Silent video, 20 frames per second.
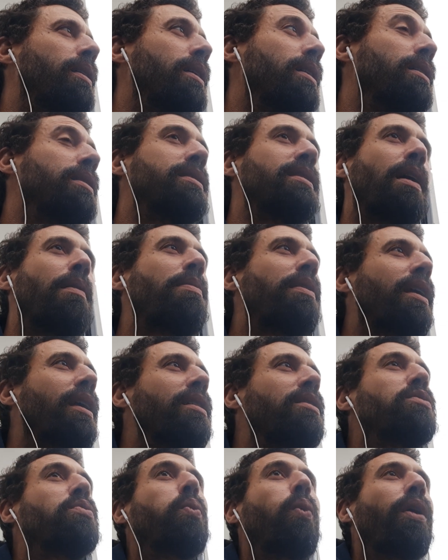something
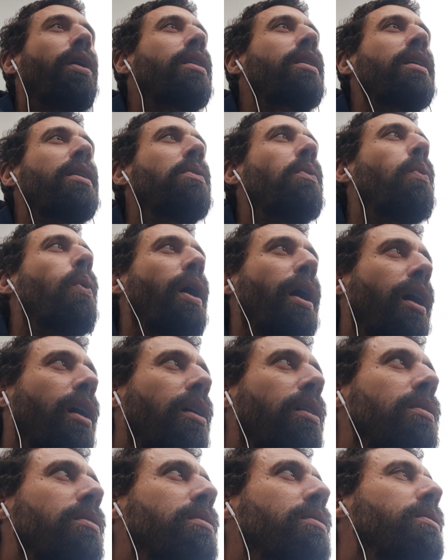is working
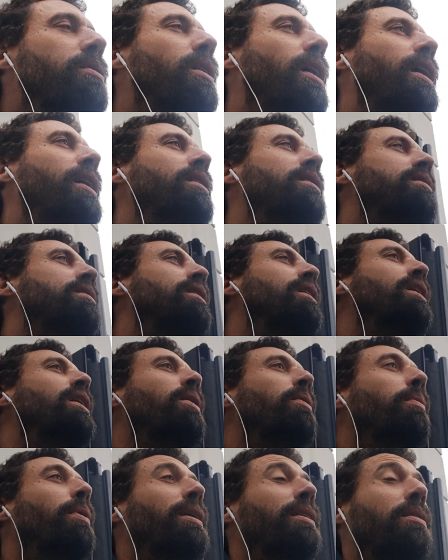well, right?
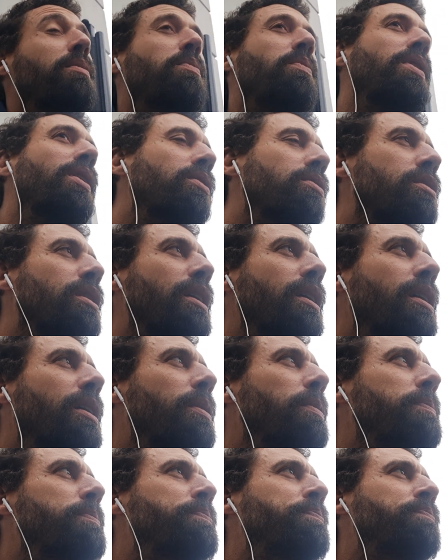But in music,
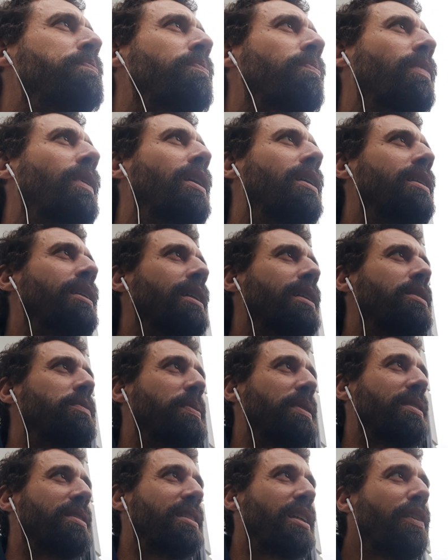the
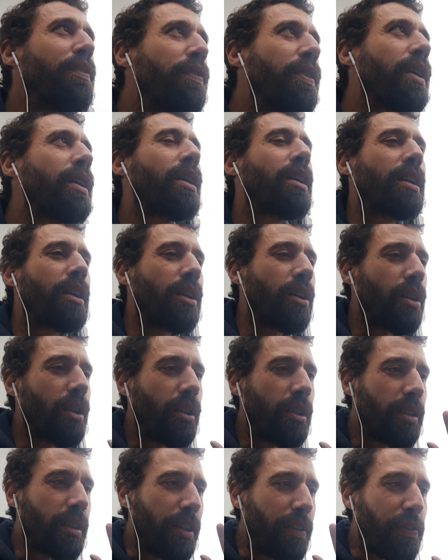specific
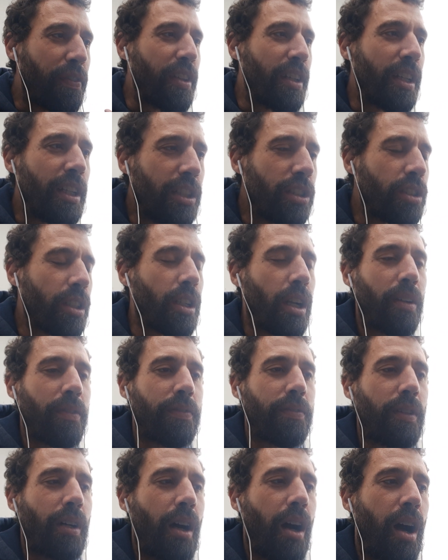definition of
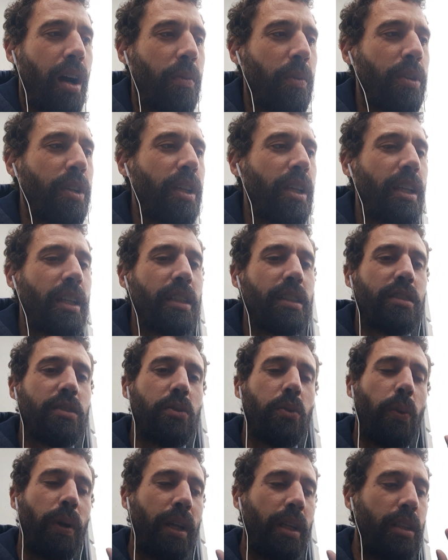harmony is
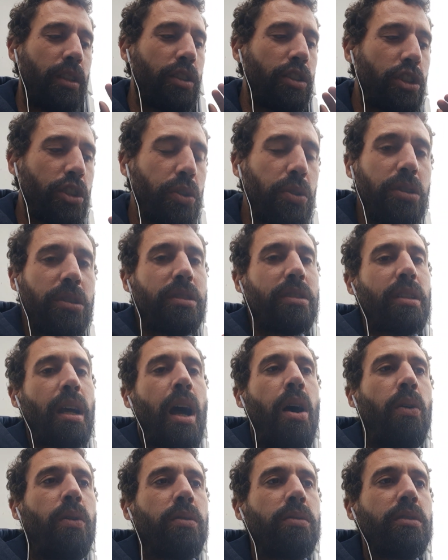when two
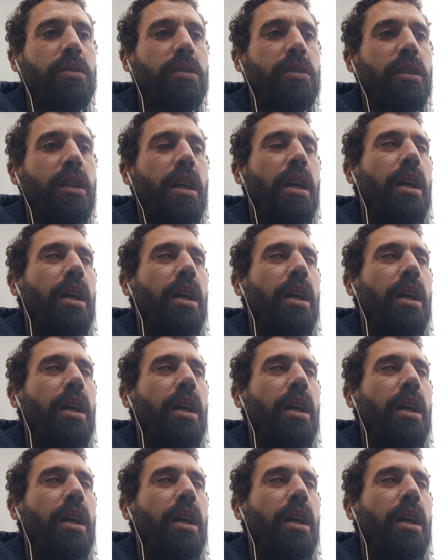sounds